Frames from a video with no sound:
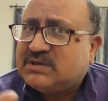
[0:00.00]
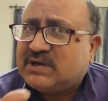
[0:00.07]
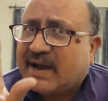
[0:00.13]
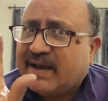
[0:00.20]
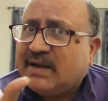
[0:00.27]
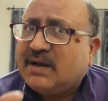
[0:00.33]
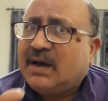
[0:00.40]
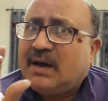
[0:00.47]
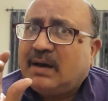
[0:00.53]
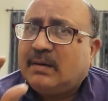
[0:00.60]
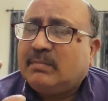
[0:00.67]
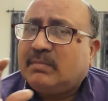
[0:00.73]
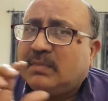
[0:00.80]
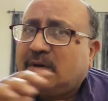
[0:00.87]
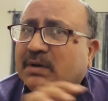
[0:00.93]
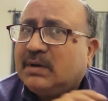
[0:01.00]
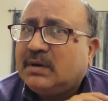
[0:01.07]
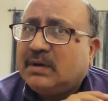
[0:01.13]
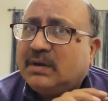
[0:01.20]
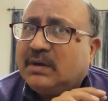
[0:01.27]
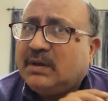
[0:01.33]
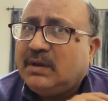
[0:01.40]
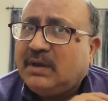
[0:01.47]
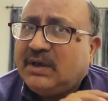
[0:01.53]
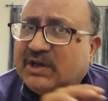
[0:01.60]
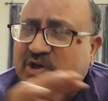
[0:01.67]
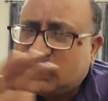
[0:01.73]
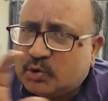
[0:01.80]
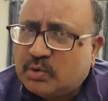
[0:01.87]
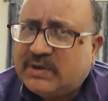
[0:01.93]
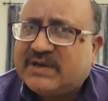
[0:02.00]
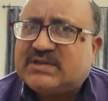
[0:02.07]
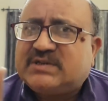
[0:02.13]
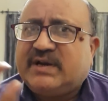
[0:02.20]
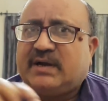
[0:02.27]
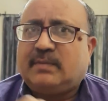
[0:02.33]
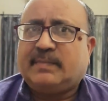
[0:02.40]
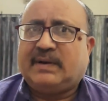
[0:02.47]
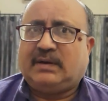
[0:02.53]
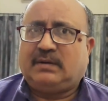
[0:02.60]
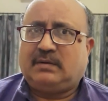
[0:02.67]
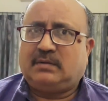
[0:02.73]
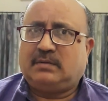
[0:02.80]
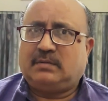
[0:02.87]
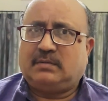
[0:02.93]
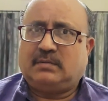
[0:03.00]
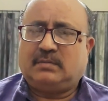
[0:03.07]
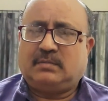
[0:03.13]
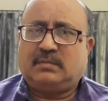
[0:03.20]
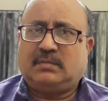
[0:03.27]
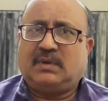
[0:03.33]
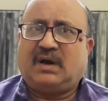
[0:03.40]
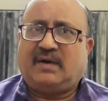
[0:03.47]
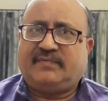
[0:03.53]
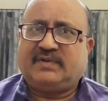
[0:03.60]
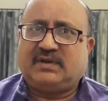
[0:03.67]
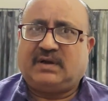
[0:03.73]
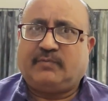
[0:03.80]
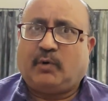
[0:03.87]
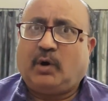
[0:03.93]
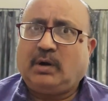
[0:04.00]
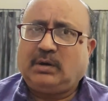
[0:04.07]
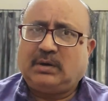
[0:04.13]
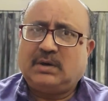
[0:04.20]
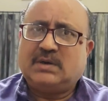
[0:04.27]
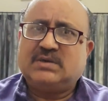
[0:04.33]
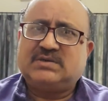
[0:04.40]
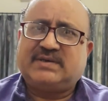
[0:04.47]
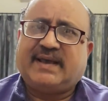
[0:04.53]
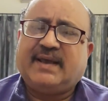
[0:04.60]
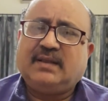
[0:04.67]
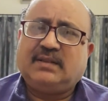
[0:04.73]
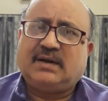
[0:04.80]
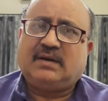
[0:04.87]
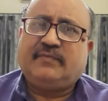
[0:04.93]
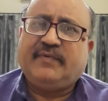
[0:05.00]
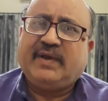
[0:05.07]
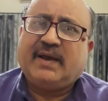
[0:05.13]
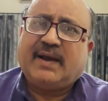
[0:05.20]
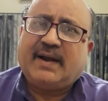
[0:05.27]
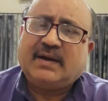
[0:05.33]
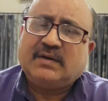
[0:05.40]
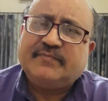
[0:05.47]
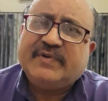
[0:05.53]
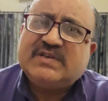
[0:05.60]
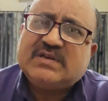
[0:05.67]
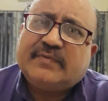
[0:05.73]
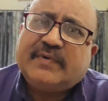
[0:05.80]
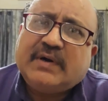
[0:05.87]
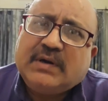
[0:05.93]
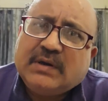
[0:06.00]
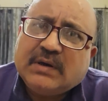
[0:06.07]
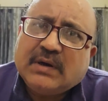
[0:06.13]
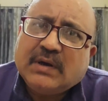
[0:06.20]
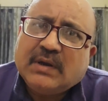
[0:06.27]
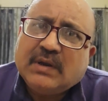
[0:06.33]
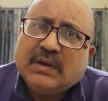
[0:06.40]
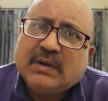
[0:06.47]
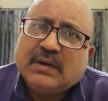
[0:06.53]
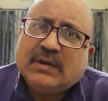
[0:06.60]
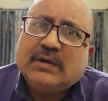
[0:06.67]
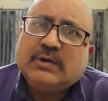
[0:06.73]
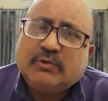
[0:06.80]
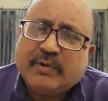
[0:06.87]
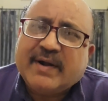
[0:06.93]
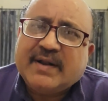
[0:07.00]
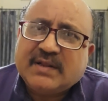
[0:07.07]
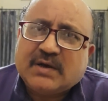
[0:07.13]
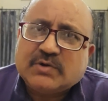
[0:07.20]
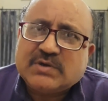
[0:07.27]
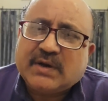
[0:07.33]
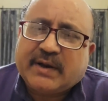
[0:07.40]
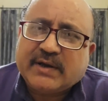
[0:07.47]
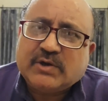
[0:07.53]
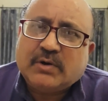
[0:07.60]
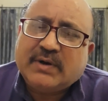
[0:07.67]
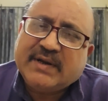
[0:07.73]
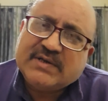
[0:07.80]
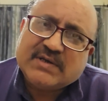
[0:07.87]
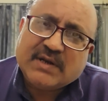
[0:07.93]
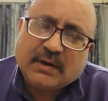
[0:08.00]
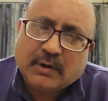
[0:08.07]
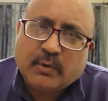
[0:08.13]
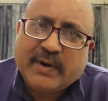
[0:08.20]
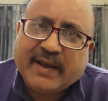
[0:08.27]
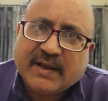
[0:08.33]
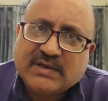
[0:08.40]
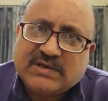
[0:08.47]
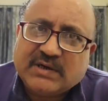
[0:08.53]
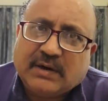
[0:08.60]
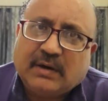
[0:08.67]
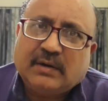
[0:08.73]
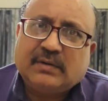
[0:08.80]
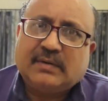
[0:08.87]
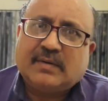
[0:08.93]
China issued a statement after the war saying that we suffered 20,000 casualties, including injured.